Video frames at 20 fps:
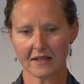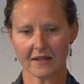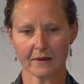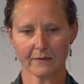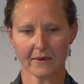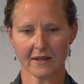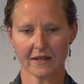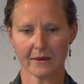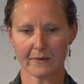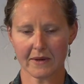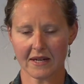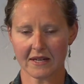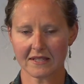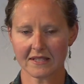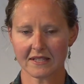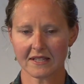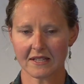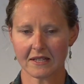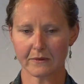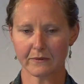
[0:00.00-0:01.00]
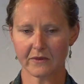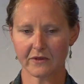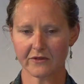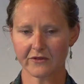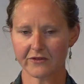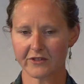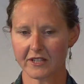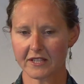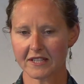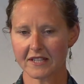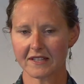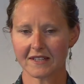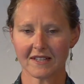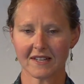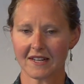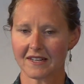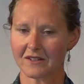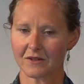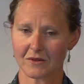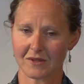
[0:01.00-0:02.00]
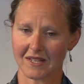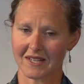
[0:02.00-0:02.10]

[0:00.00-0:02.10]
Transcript: and my capacity to move freely that I don't